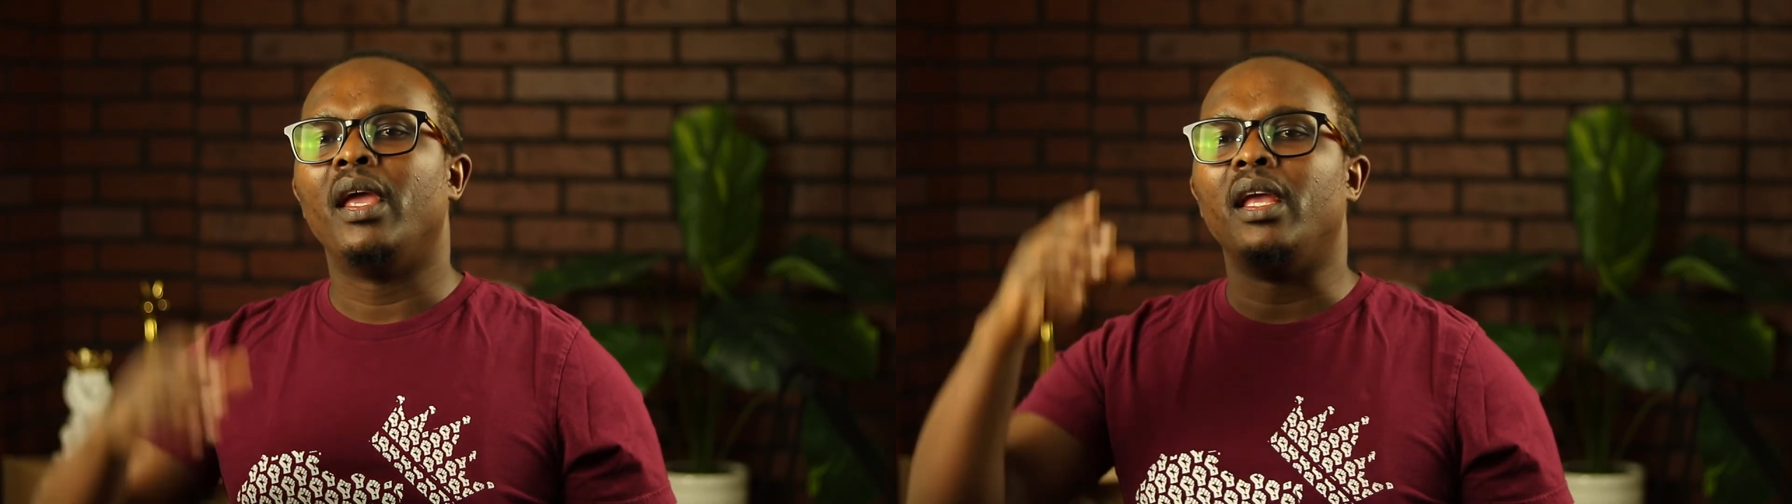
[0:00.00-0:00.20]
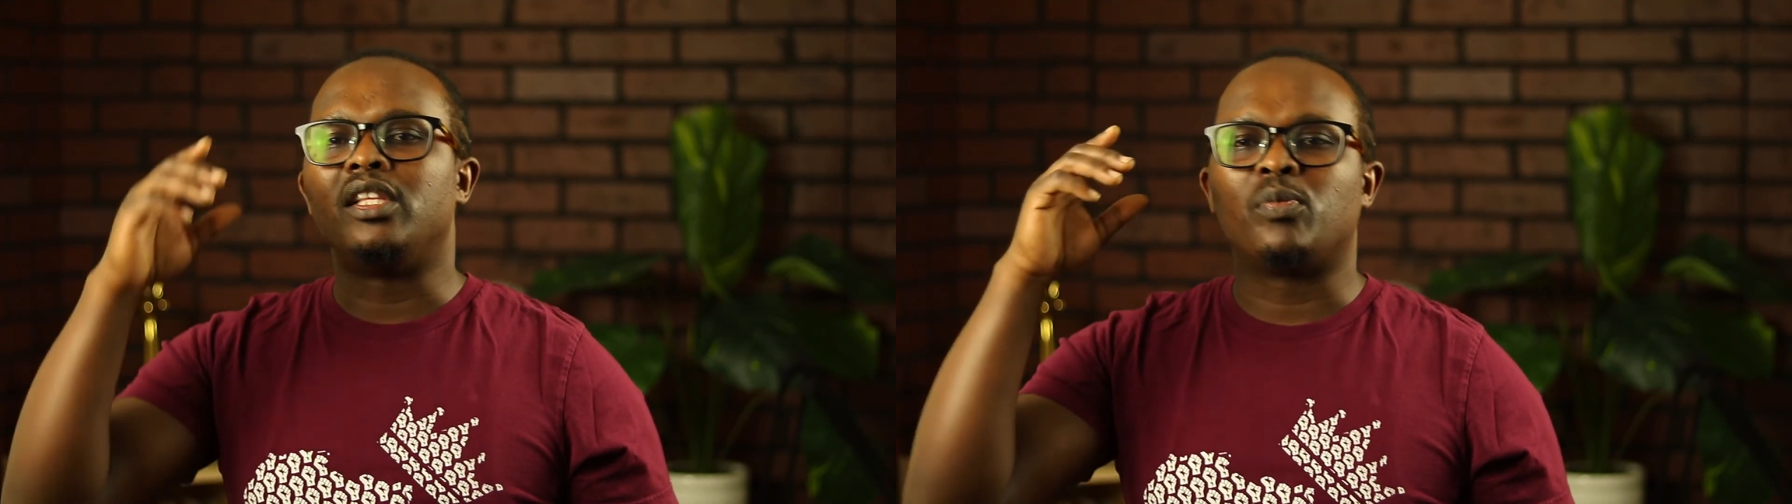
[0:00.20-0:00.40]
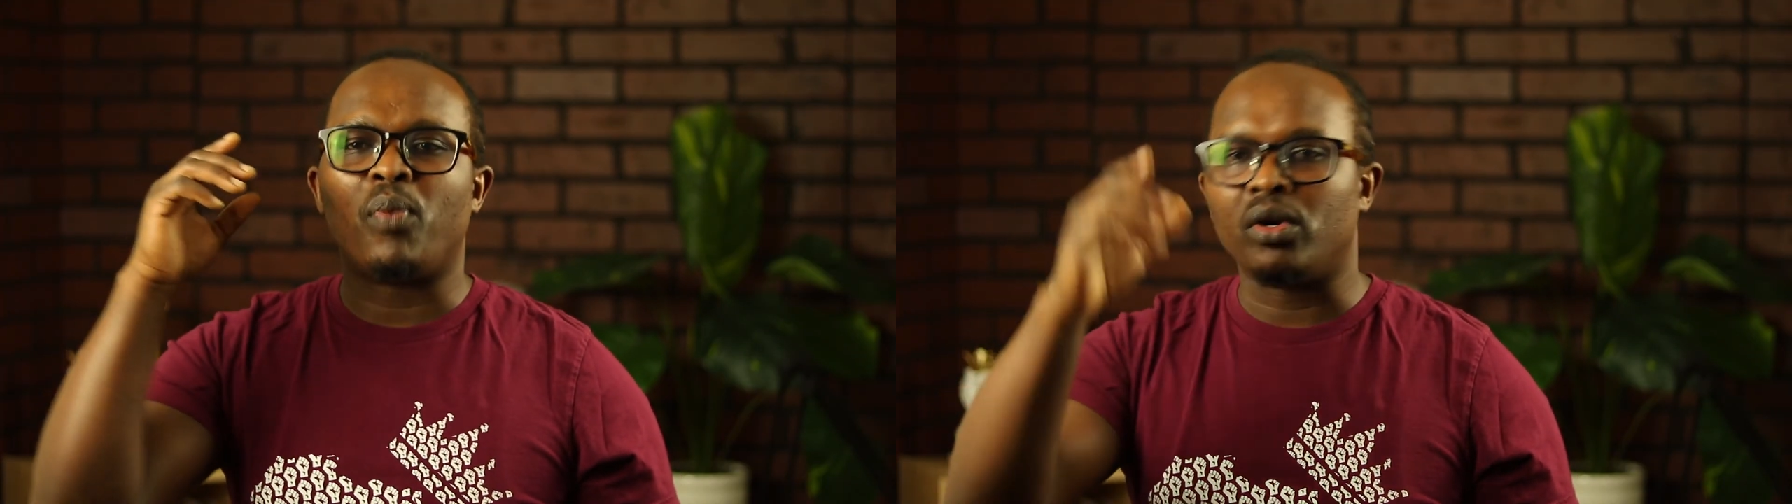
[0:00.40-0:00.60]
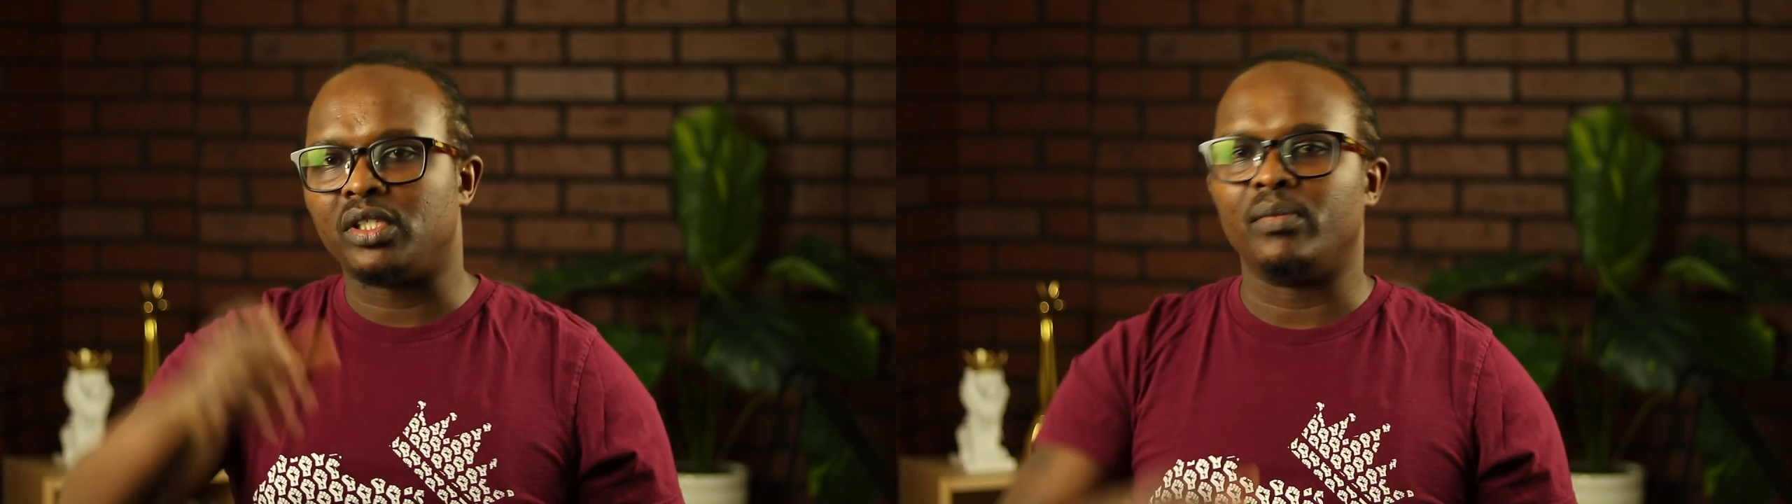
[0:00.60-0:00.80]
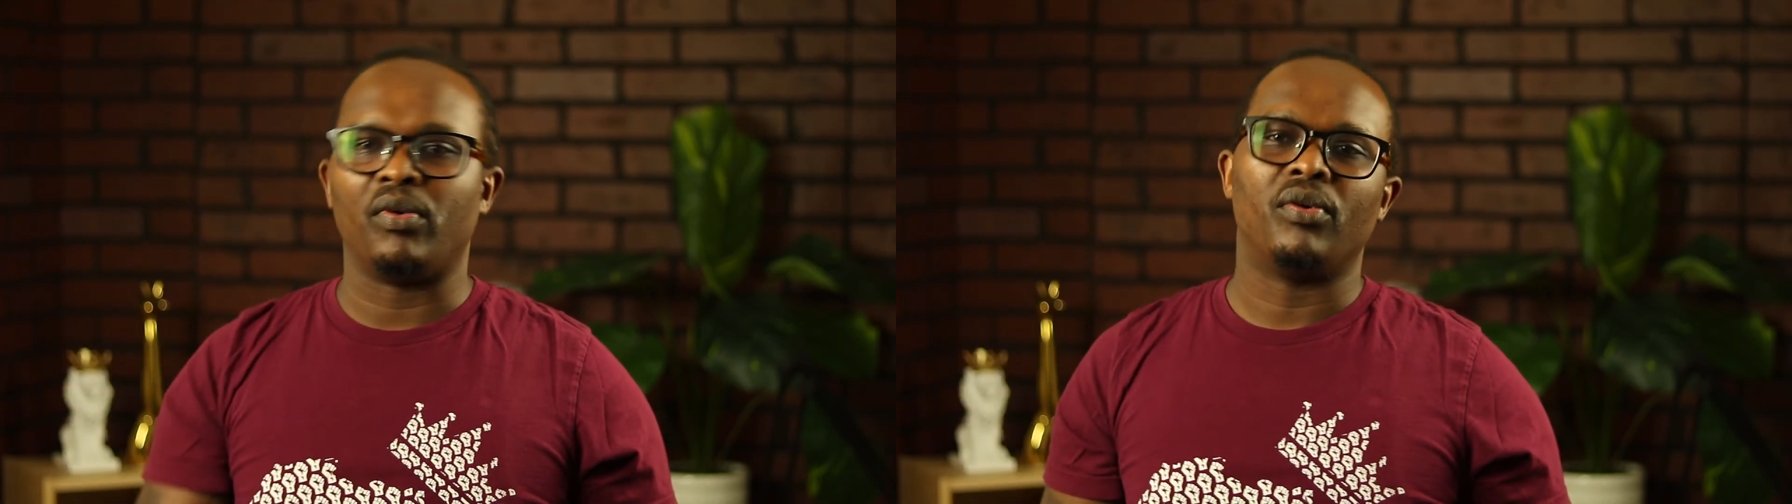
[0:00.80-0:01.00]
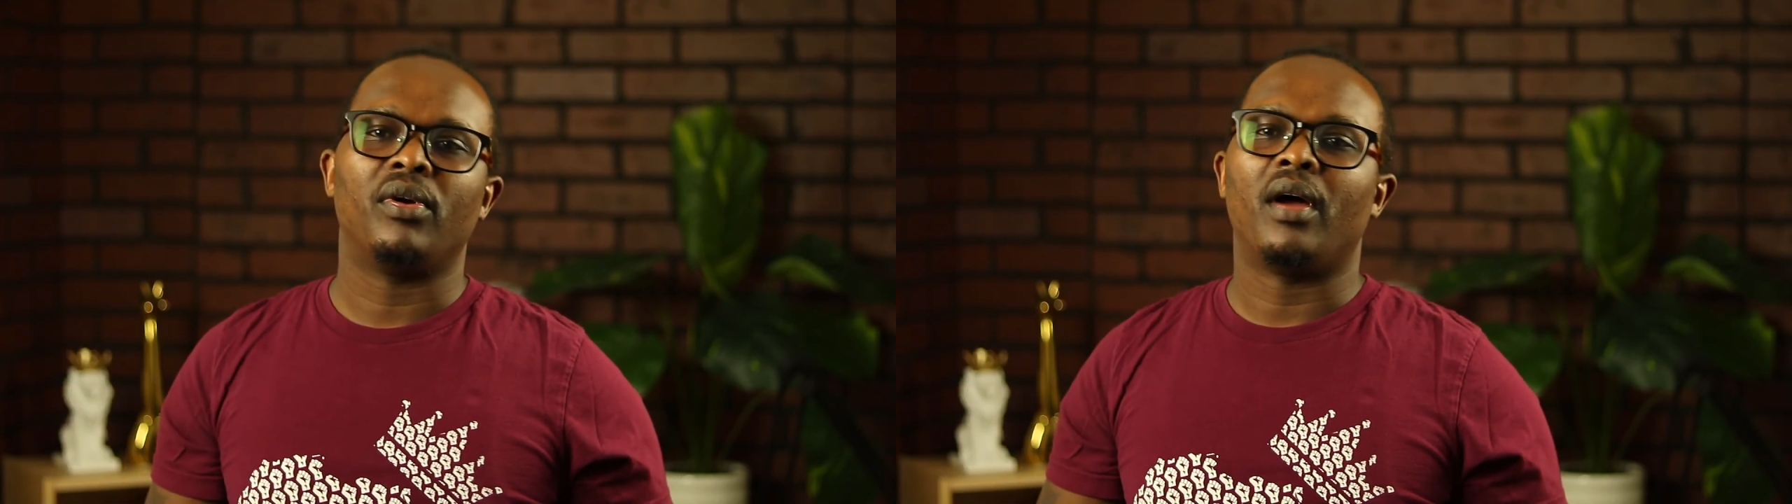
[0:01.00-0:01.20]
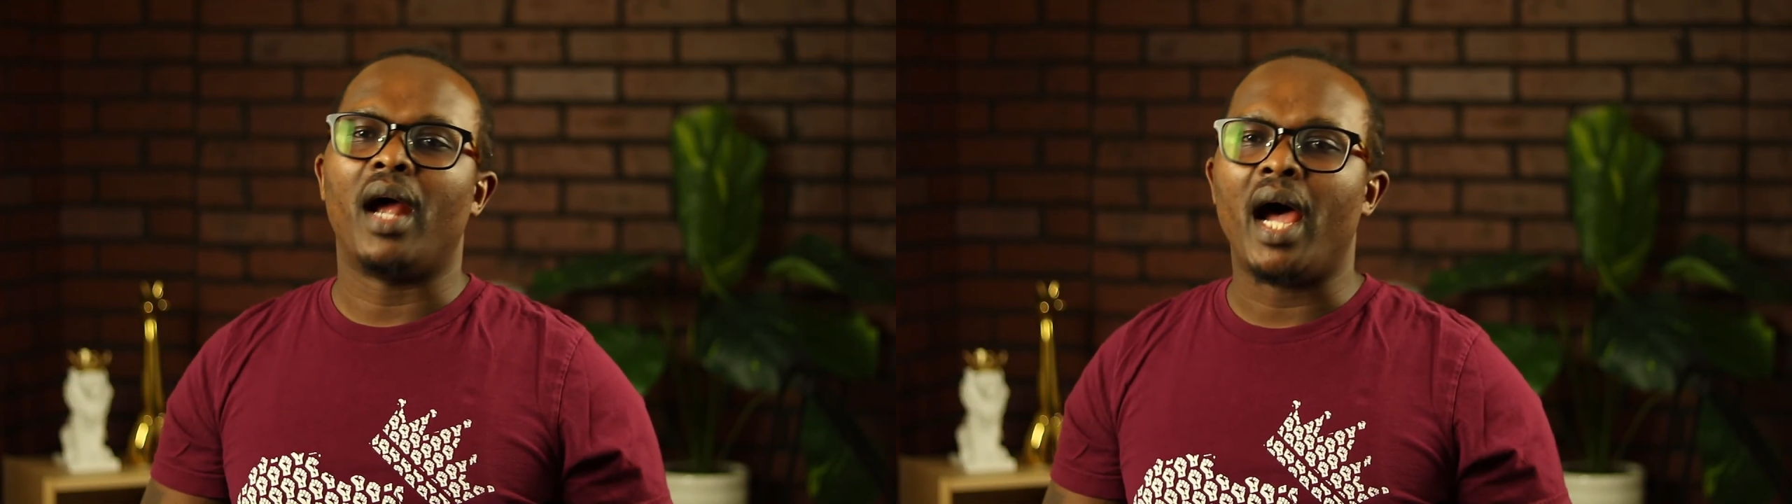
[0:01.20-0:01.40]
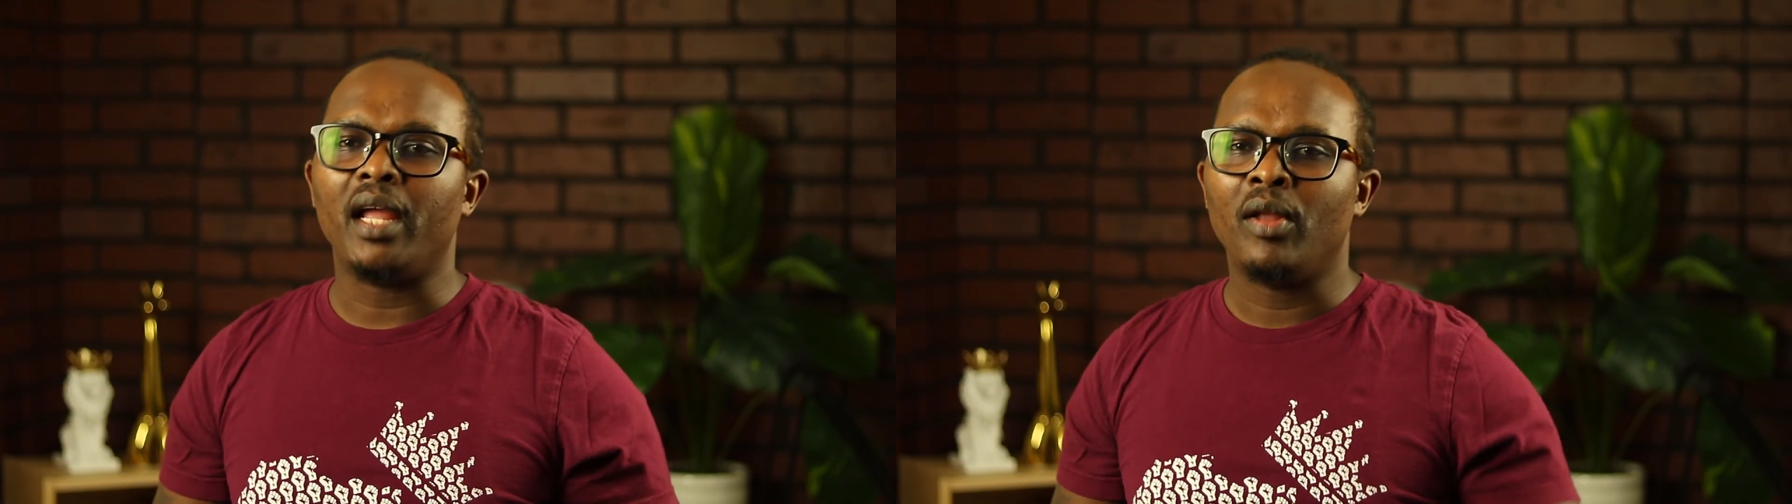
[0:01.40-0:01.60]
It's possible. All
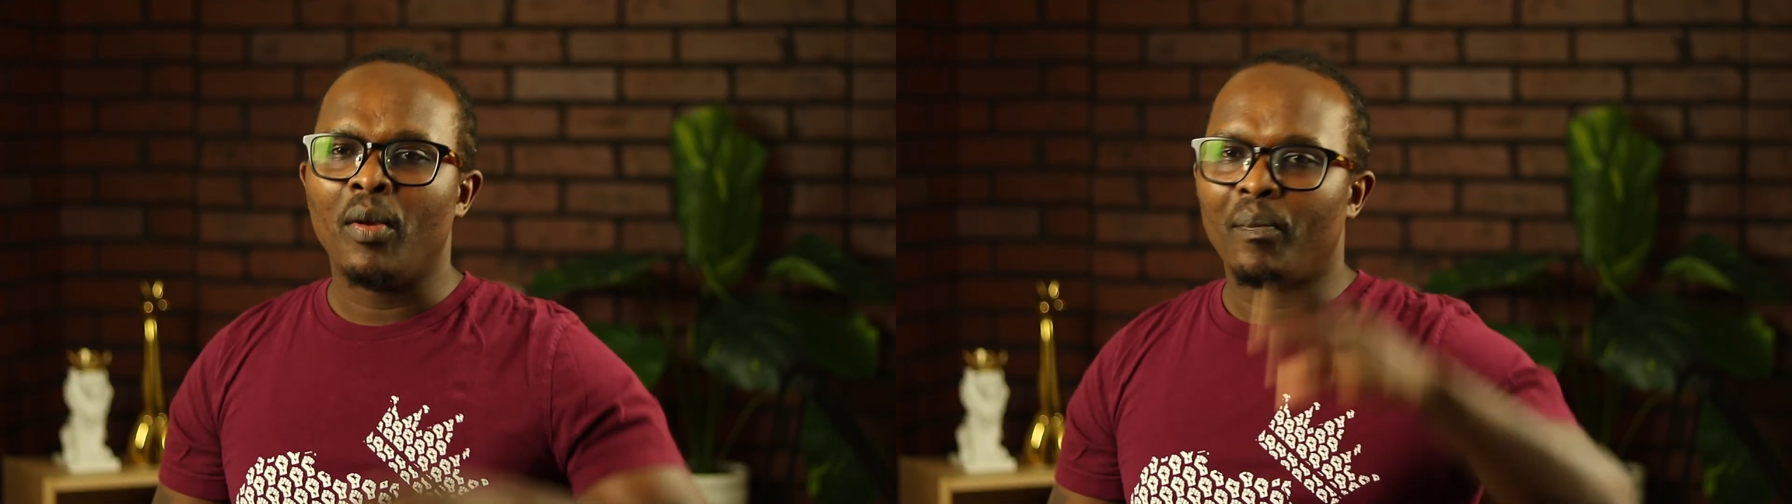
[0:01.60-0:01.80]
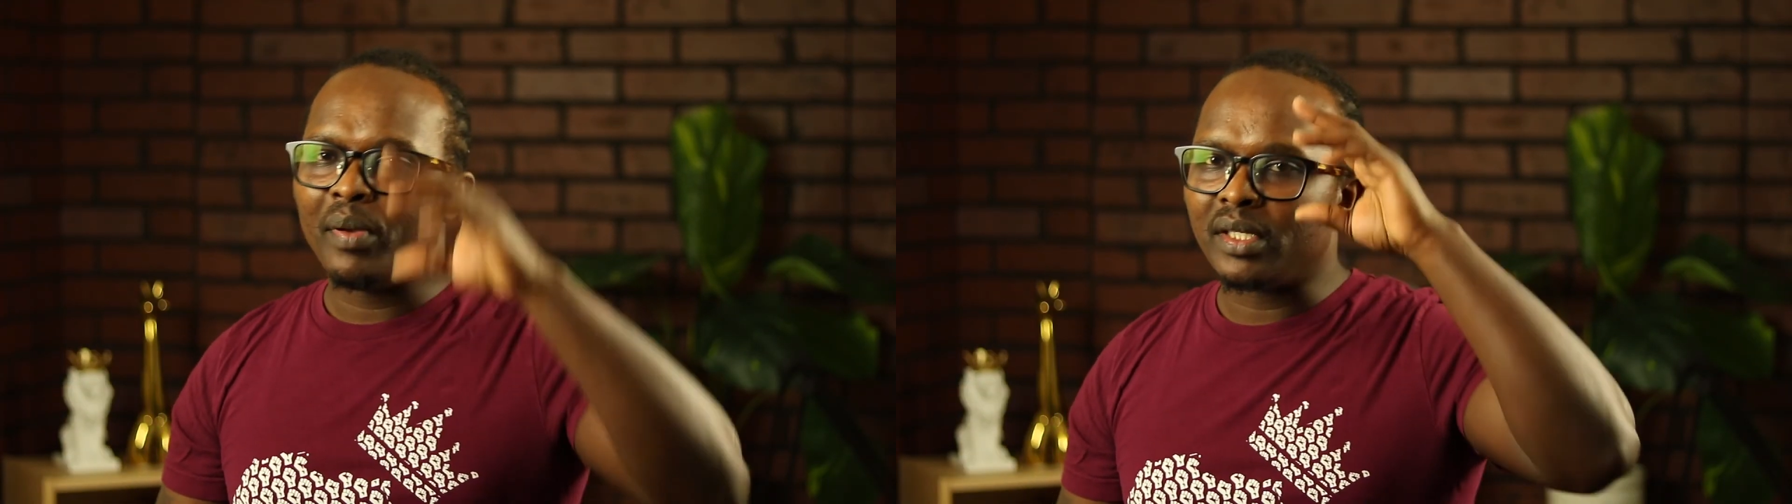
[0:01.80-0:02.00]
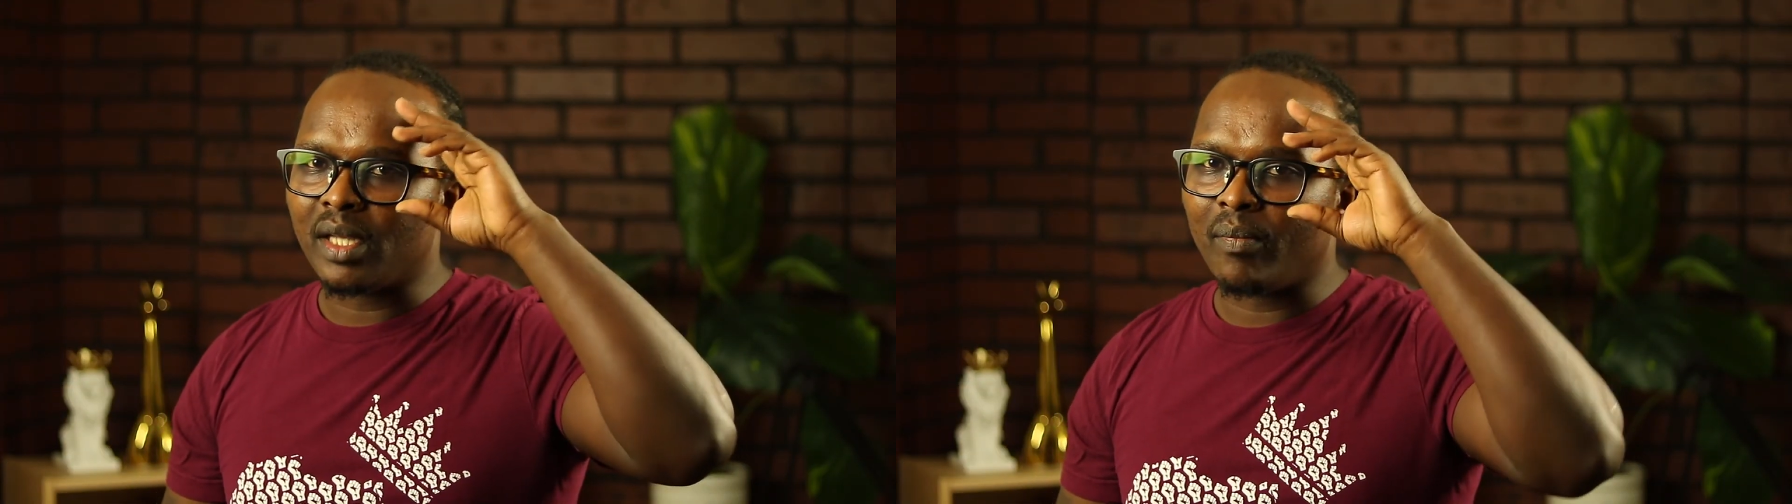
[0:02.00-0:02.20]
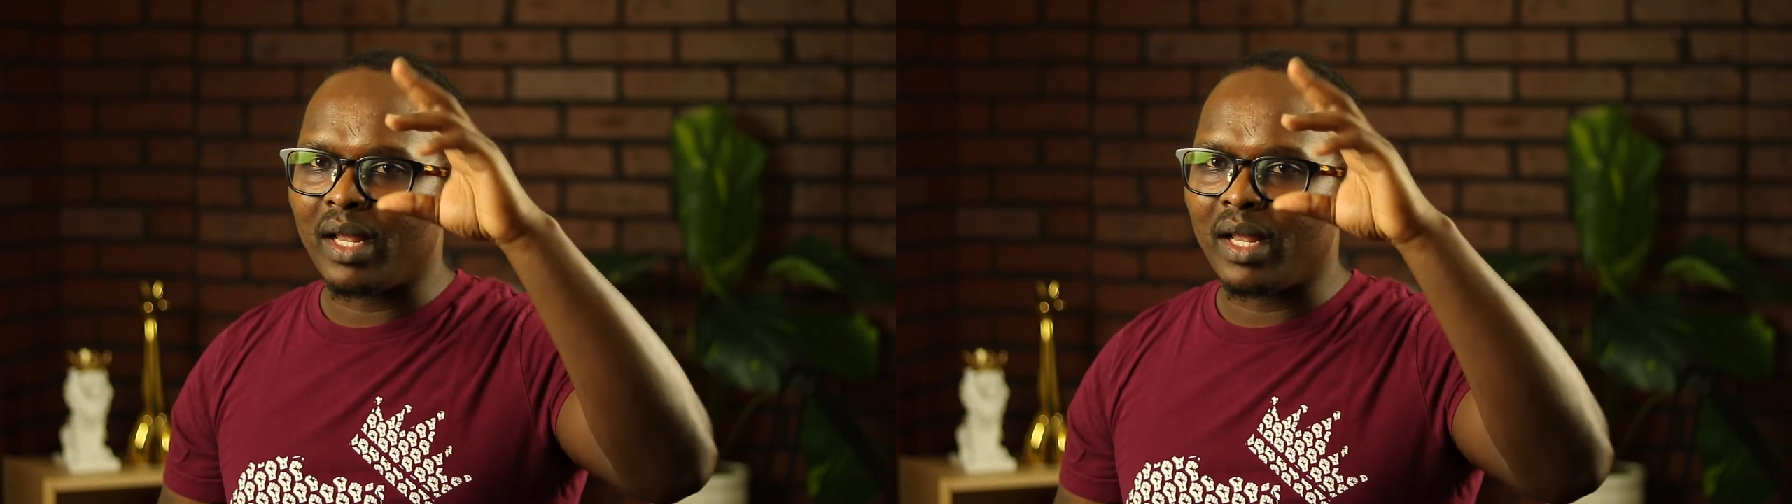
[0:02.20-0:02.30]
right? Peace and